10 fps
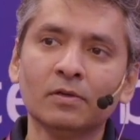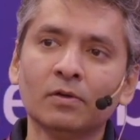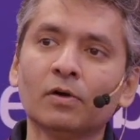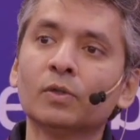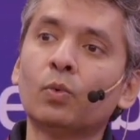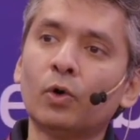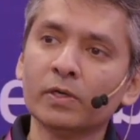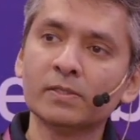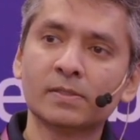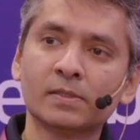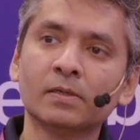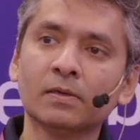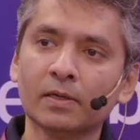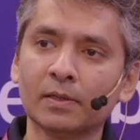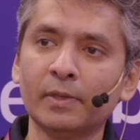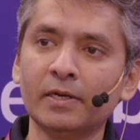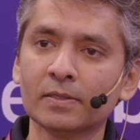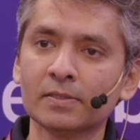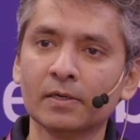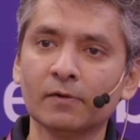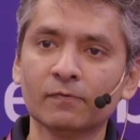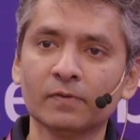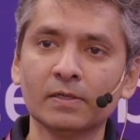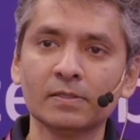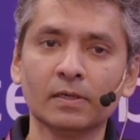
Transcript: on the voice and the media side of things.